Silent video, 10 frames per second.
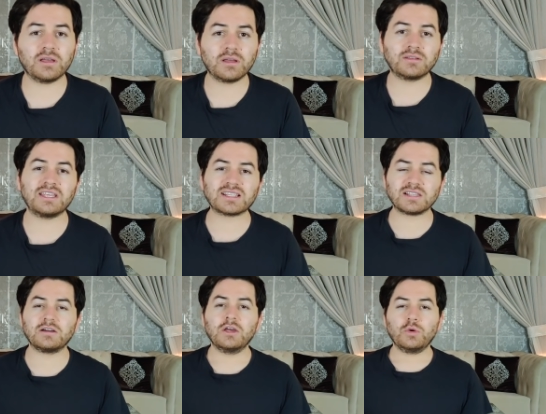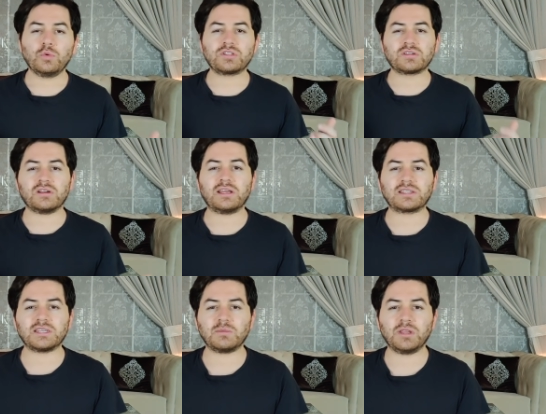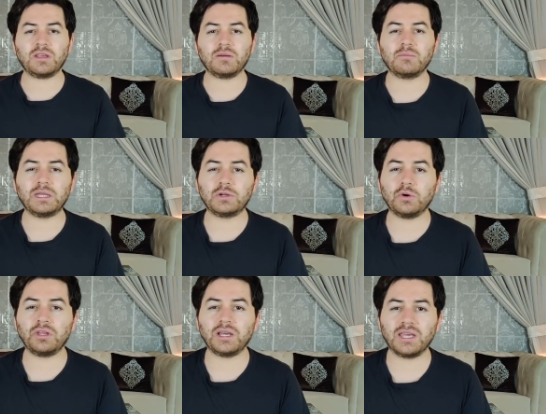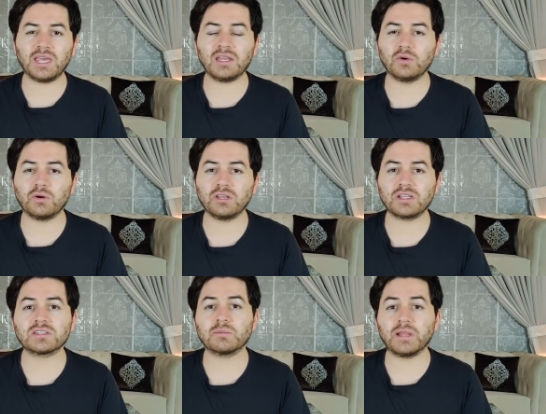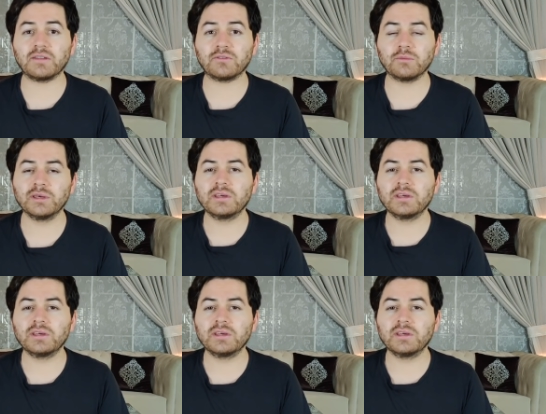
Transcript: Tesla would start accepting Bitcoin again on its platform,